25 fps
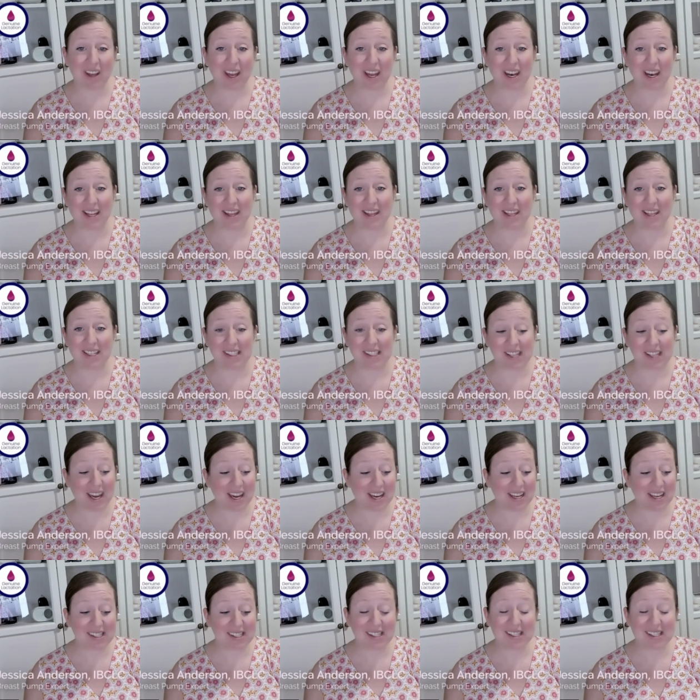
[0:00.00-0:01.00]
And in this
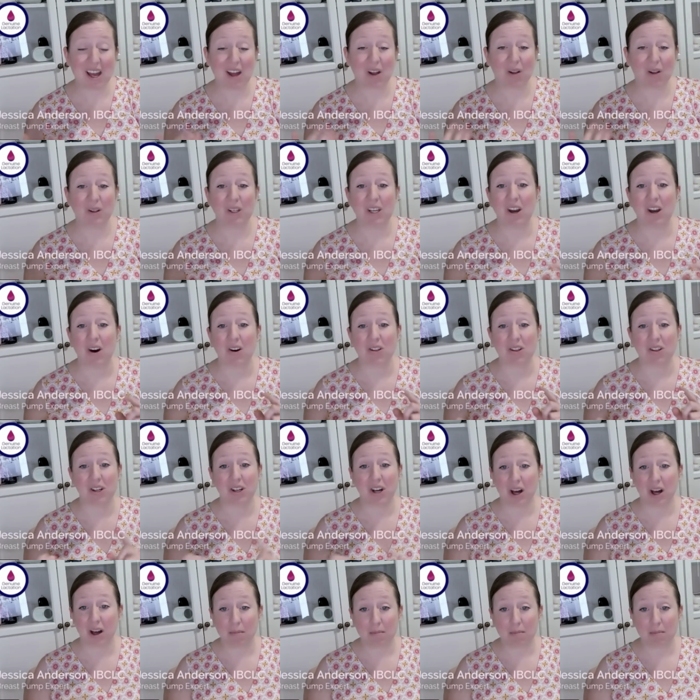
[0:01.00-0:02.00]
case, not only are the
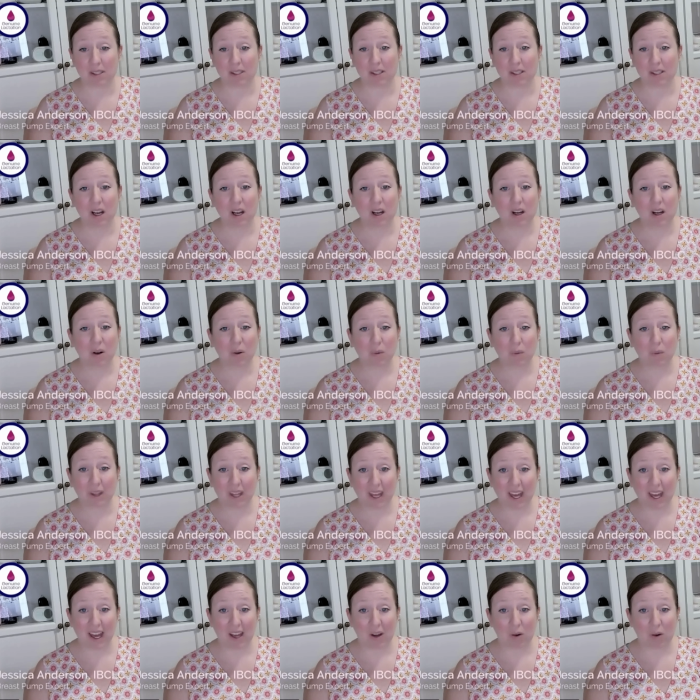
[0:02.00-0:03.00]
cups really
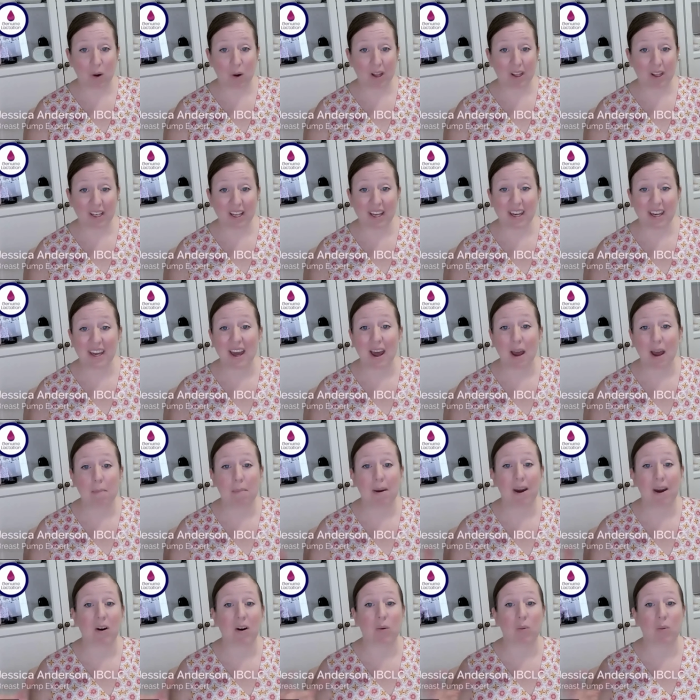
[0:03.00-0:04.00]
high quality and
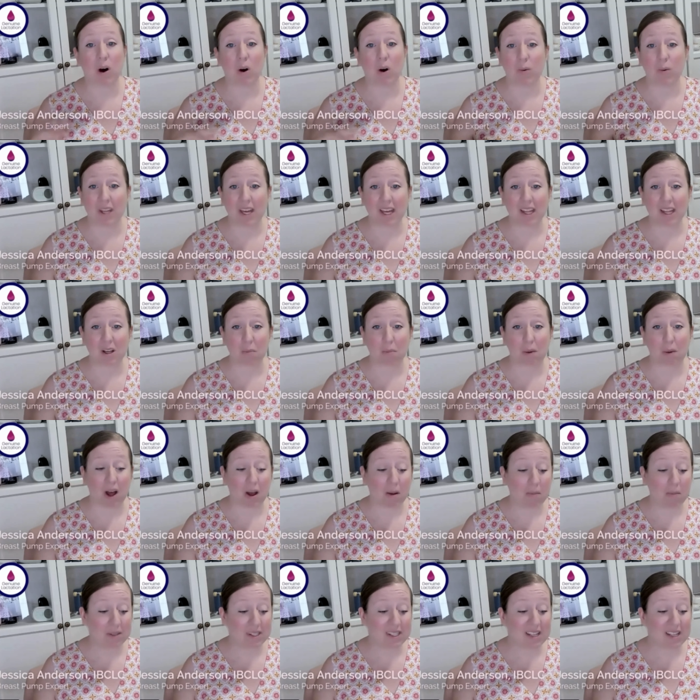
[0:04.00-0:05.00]
pair well with other
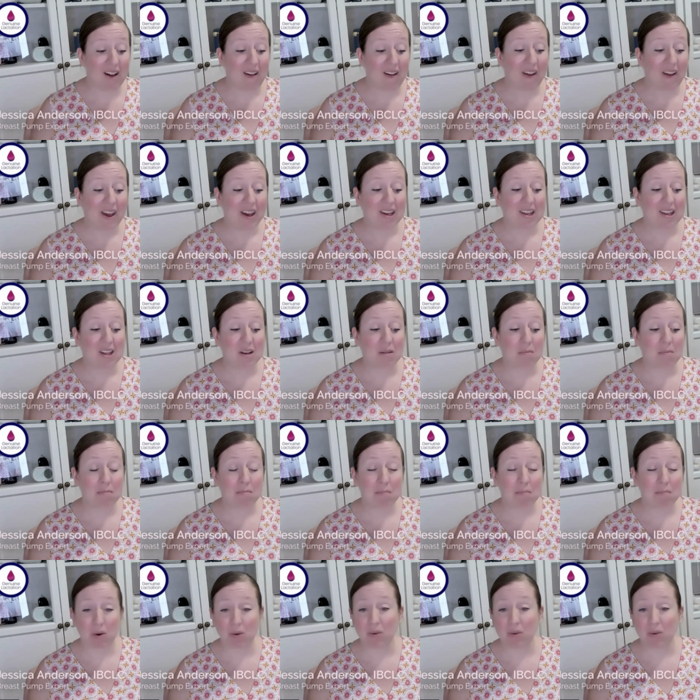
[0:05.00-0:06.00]
pumps, the
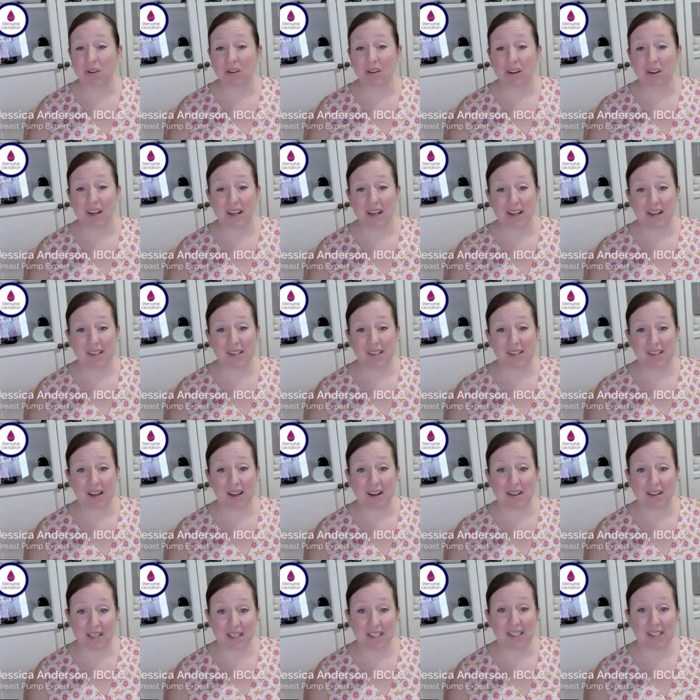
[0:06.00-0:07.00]
motor is
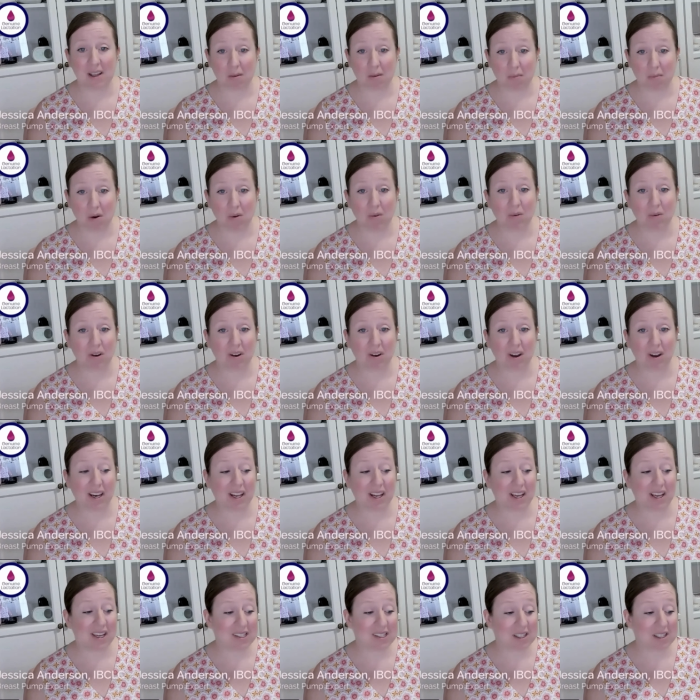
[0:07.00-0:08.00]
a decent motor and
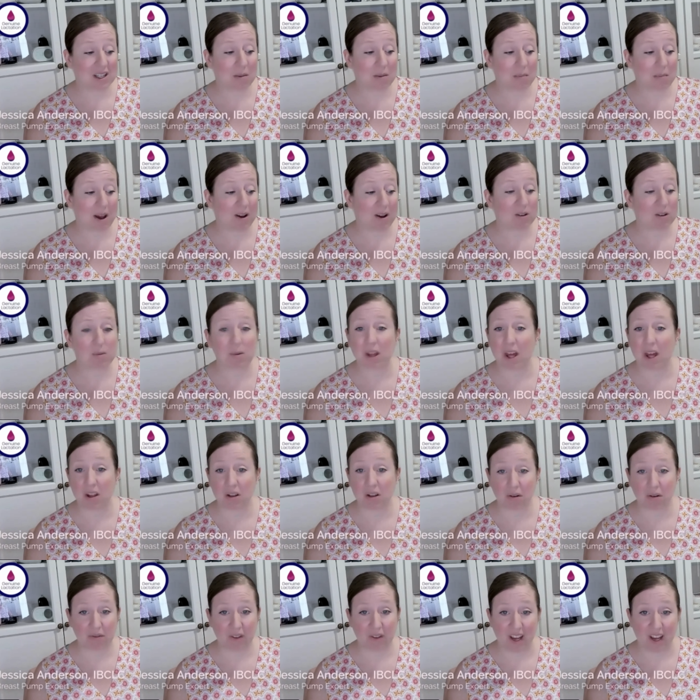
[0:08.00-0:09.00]
easily pairs with
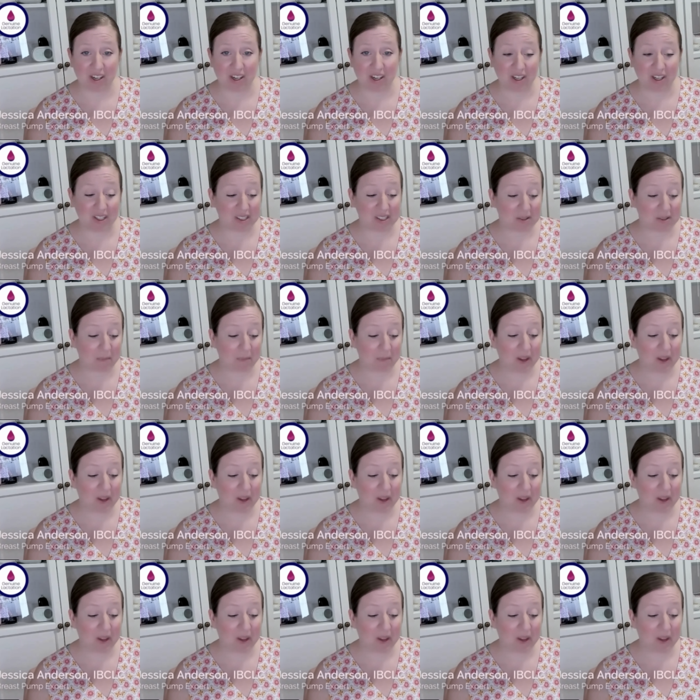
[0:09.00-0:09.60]
other flanges.